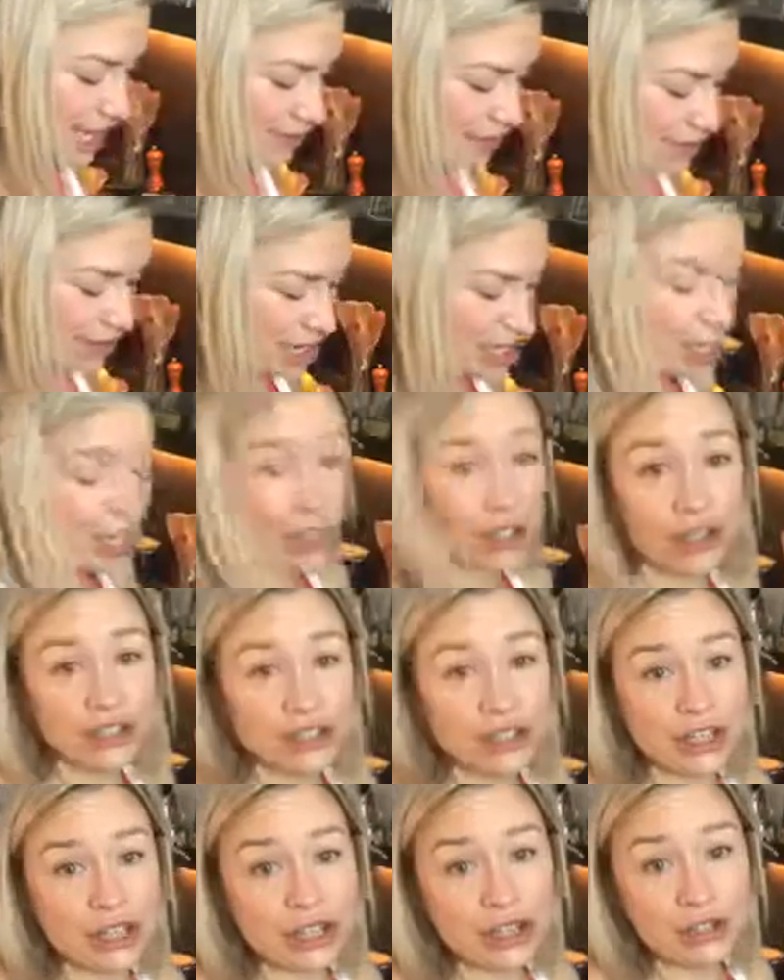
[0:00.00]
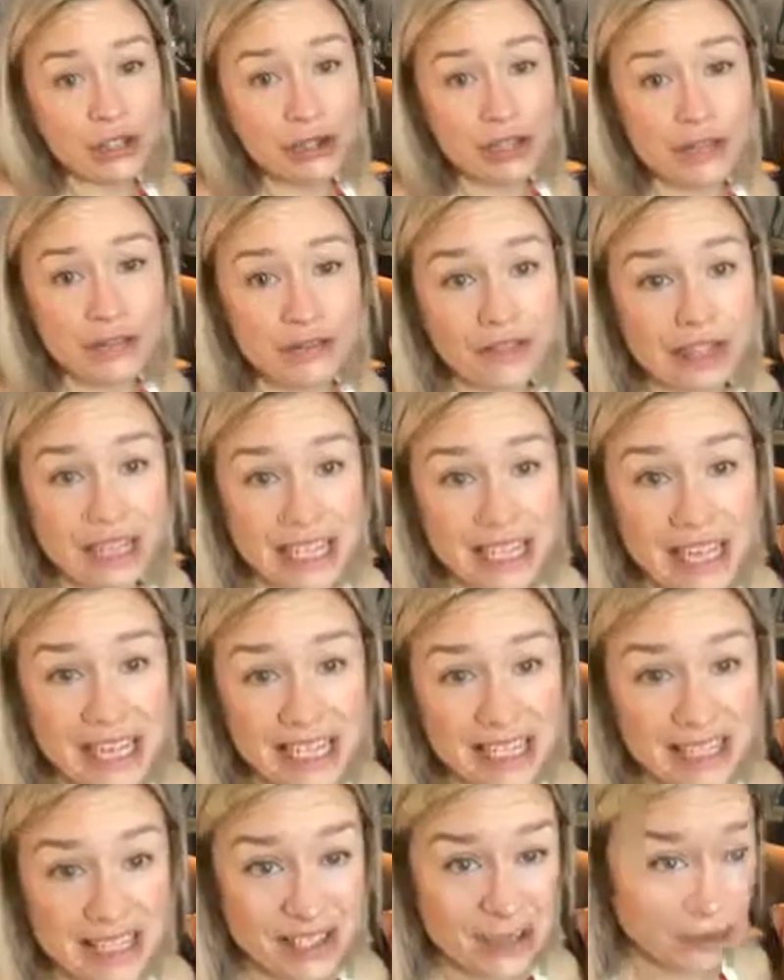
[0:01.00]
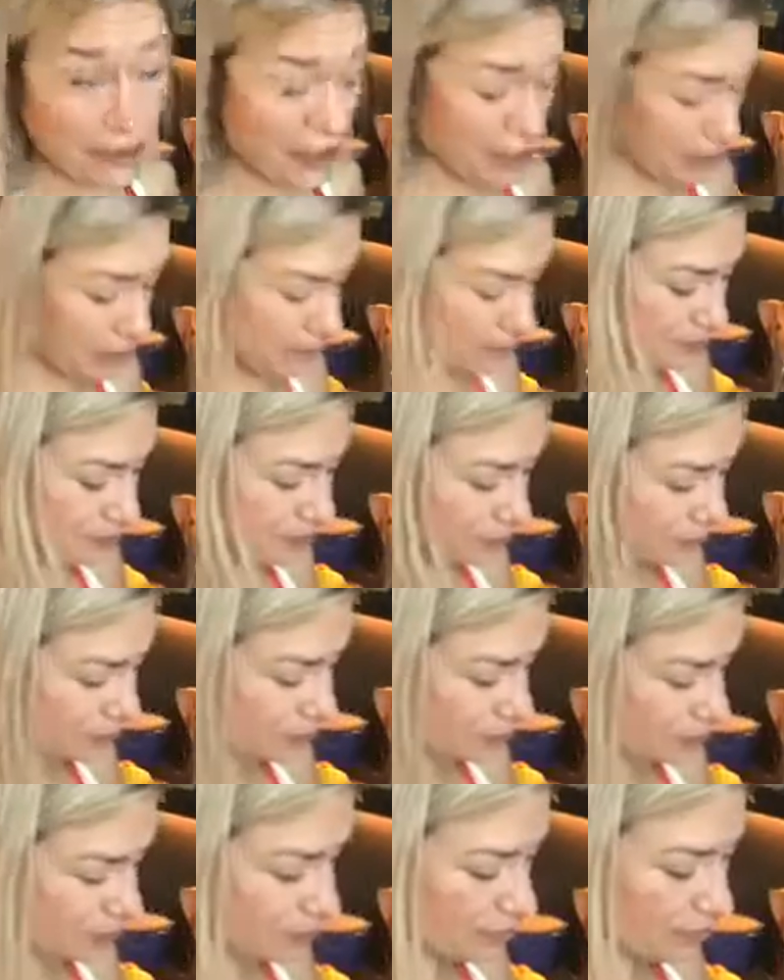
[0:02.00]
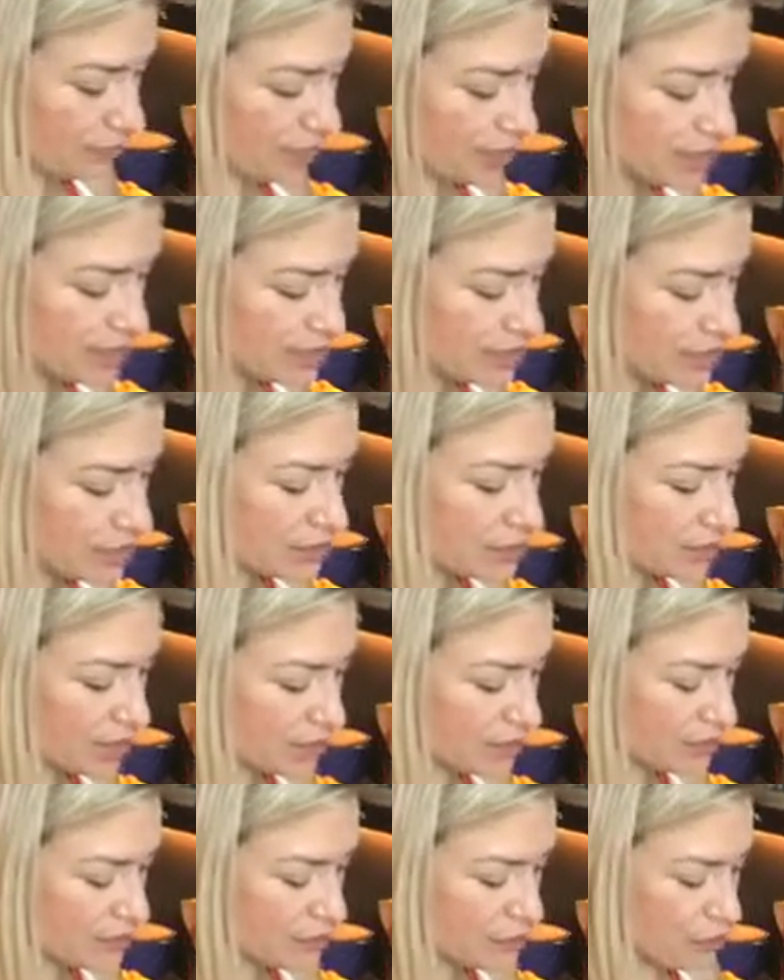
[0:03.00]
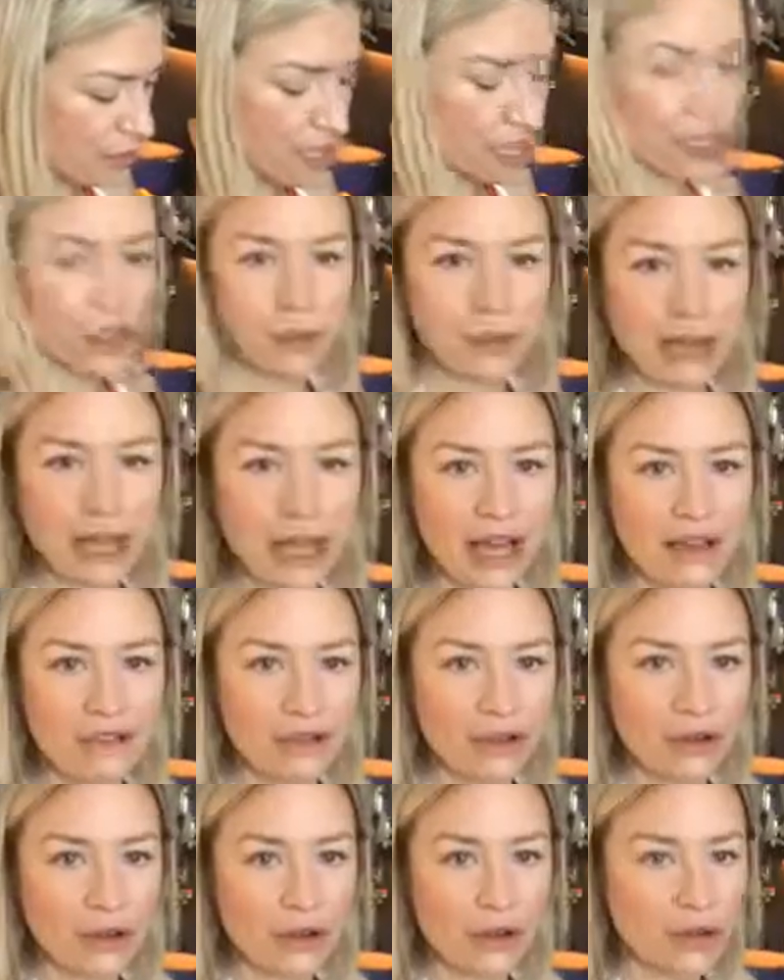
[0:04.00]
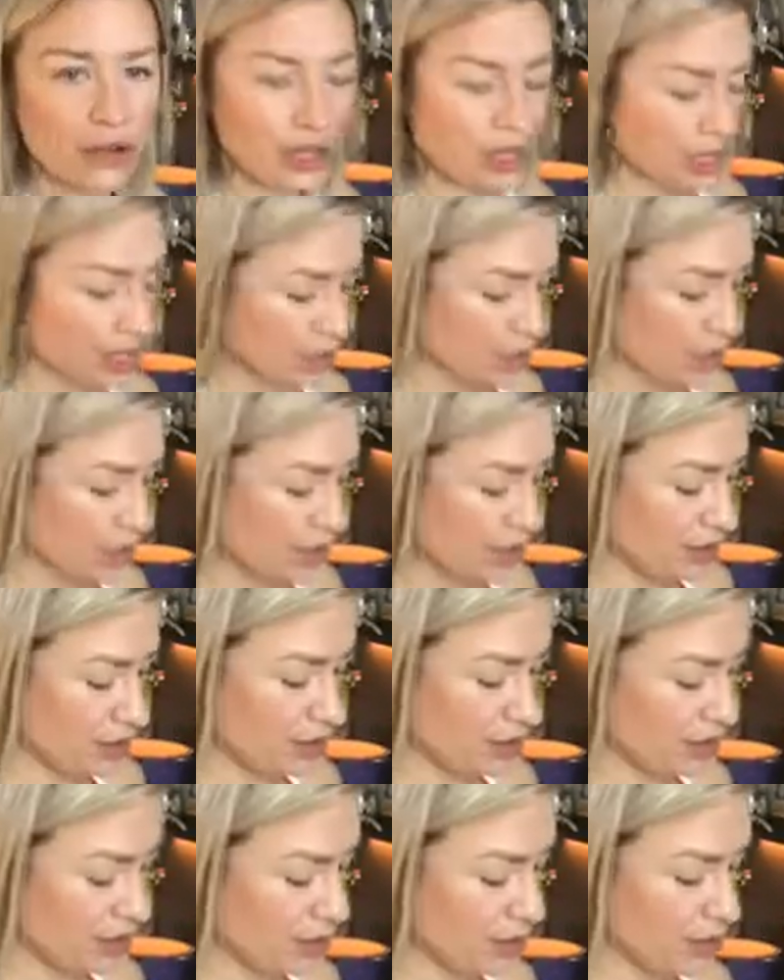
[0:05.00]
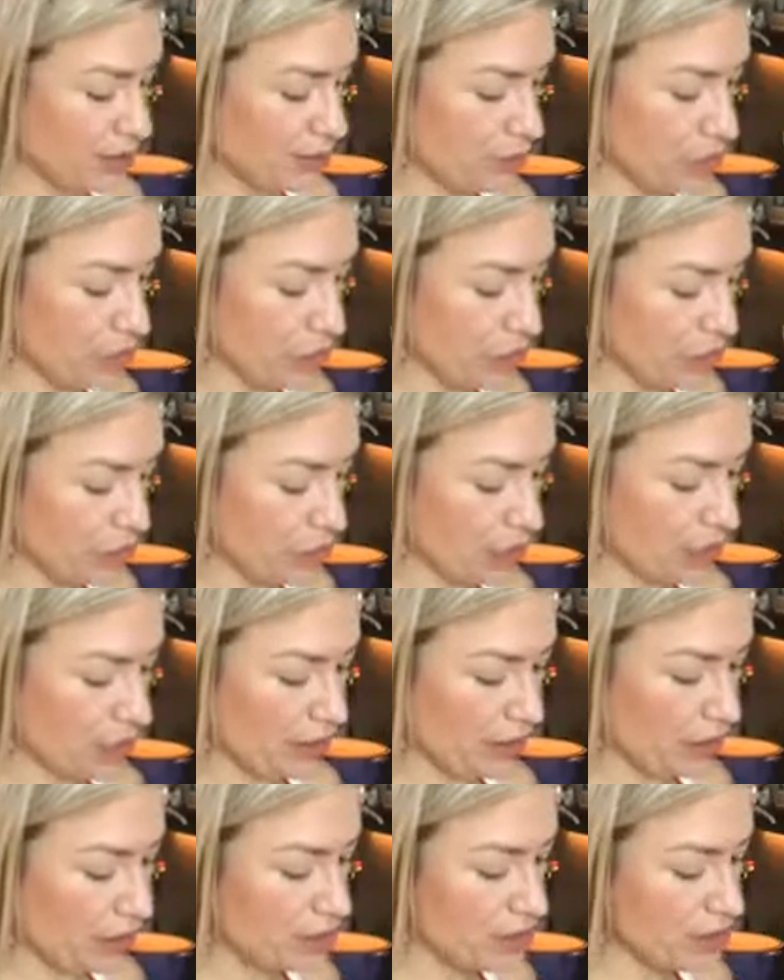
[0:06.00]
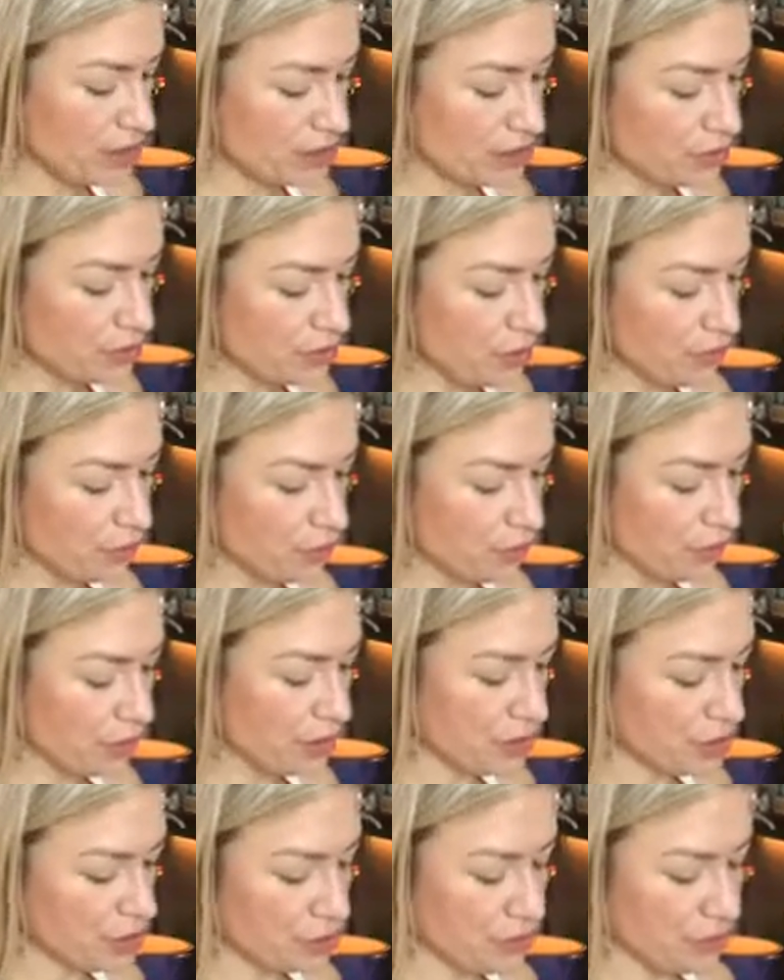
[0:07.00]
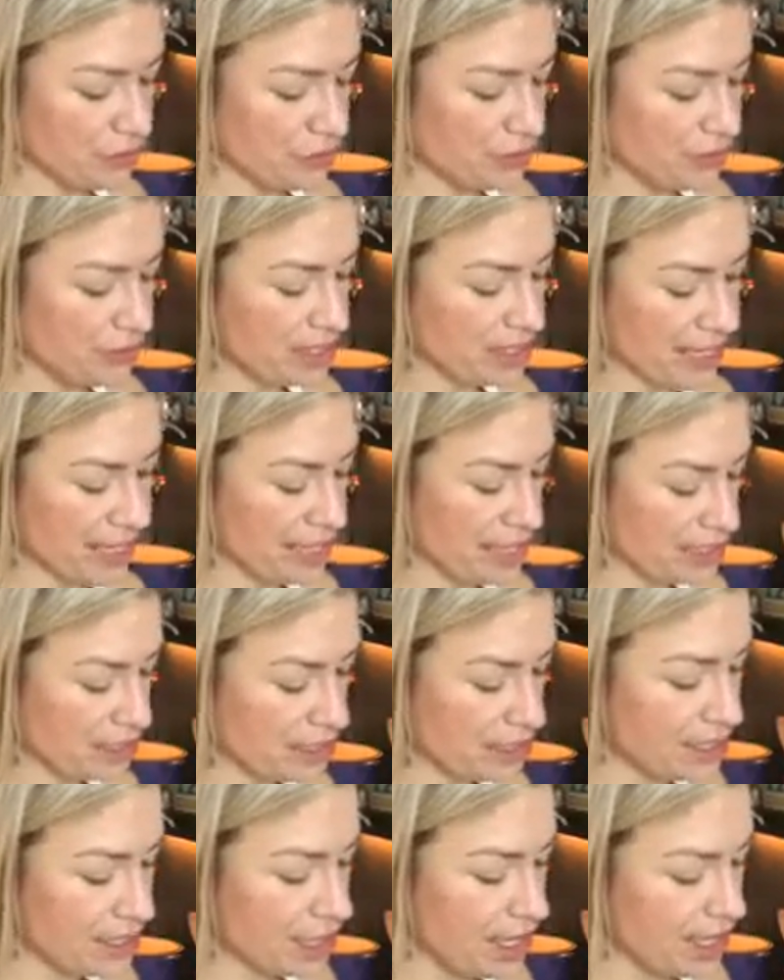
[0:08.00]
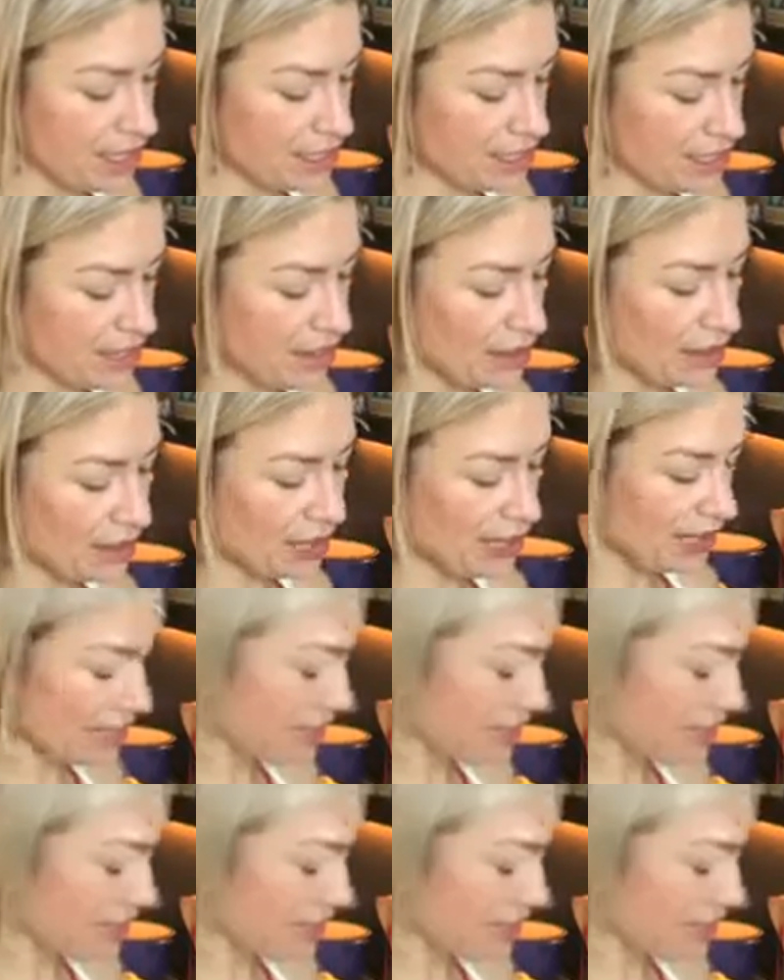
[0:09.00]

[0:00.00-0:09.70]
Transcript: really good, you know, treat for the kids as well. It's still nice and rich, but you haven't got so much sugar going on. You've still got sugar from the dates. So like I